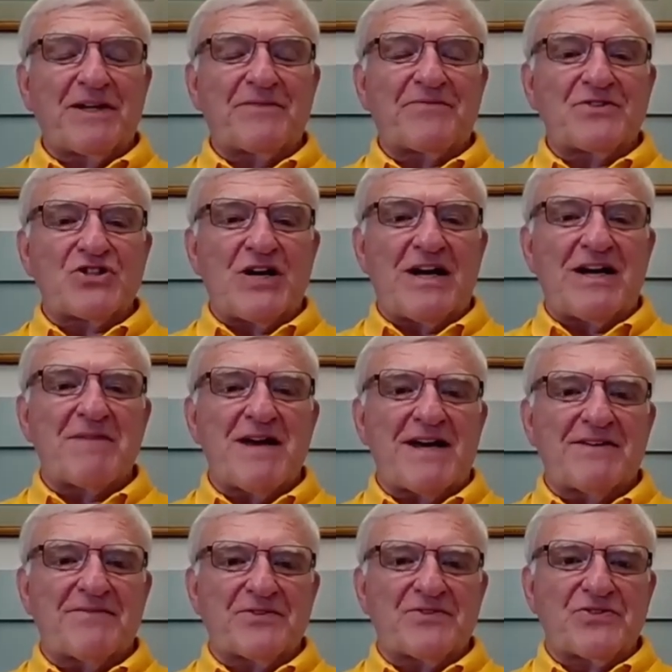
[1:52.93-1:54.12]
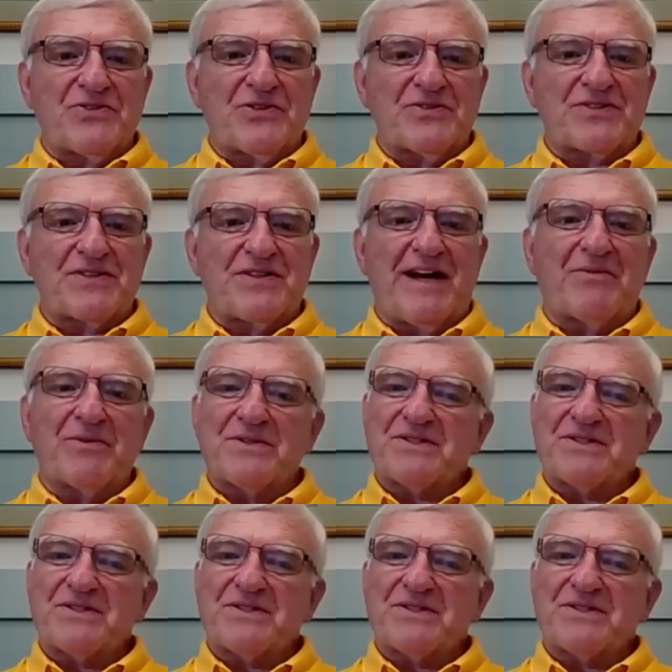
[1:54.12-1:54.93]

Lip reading: and played for John Madden for 2 years.